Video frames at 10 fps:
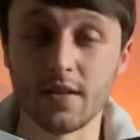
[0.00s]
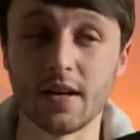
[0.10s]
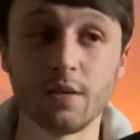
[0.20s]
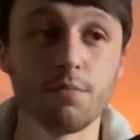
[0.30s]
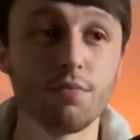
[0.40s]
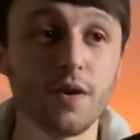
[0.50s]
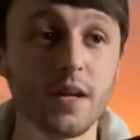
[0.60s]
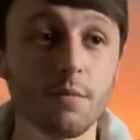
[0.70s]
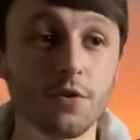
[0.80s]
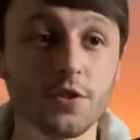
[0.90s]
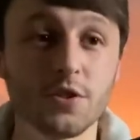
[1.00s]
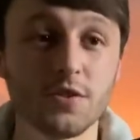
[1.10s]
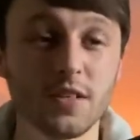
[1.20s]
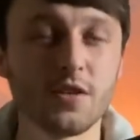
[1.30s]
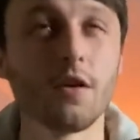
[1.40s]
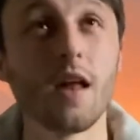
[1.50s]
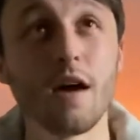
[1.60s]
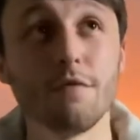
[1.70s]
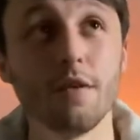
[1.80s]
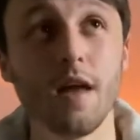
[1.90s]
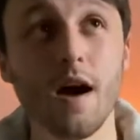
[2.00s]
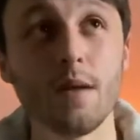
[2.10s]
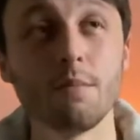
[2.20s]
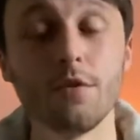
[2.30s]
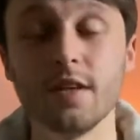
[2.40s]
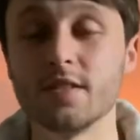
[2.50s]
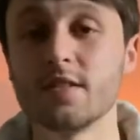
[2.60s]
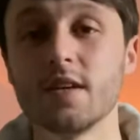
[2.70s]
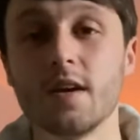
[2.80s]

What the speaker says: Like, pretty much, it's not line for line, but it's